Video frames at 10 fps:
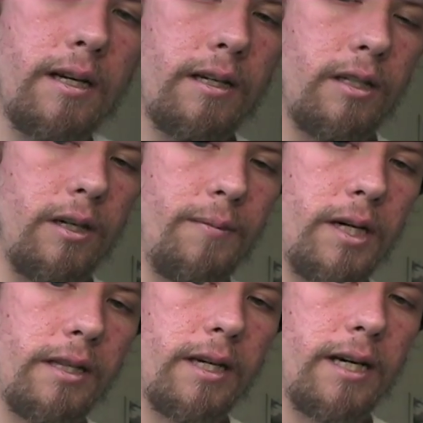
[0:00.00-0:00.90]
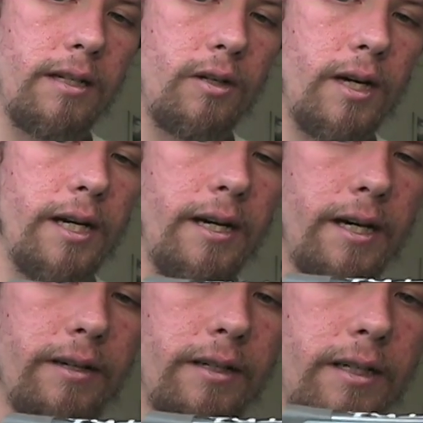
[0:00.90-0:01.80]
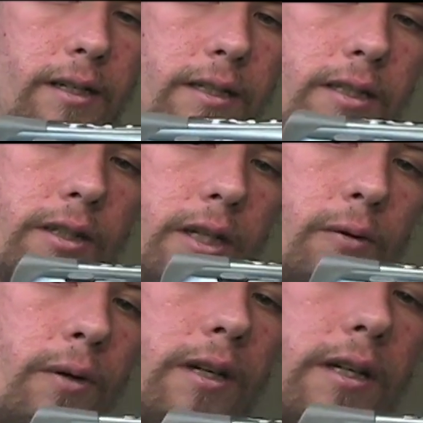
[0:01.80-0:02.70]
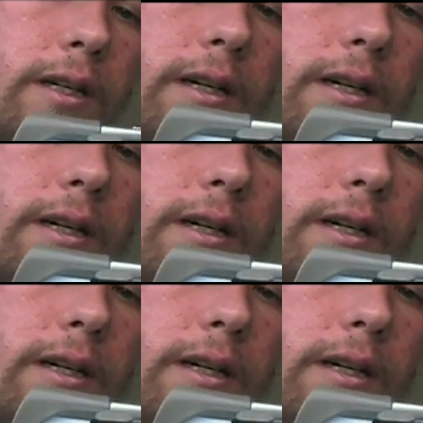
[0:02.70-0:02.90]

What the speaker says: so I bought that, tried it out, still didn't work,